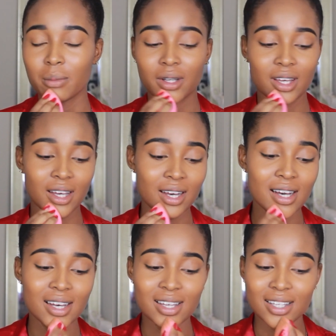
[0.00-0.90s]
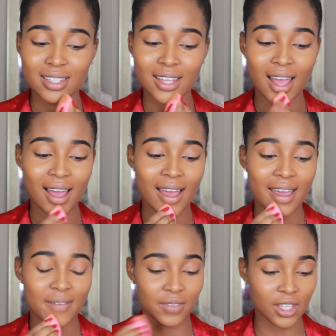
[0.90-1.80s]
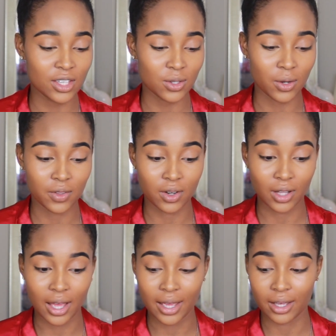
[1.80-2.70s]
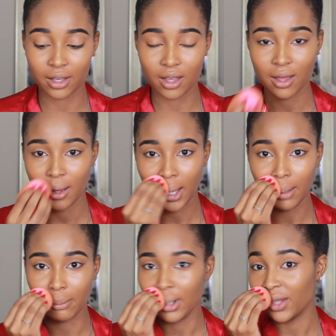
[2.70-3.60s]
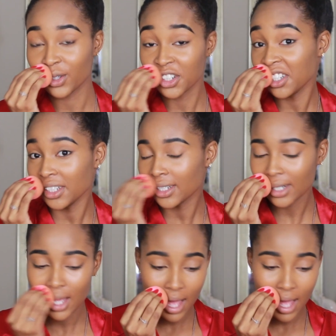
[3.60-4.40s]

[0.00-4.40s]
because I have things on there like motherhood,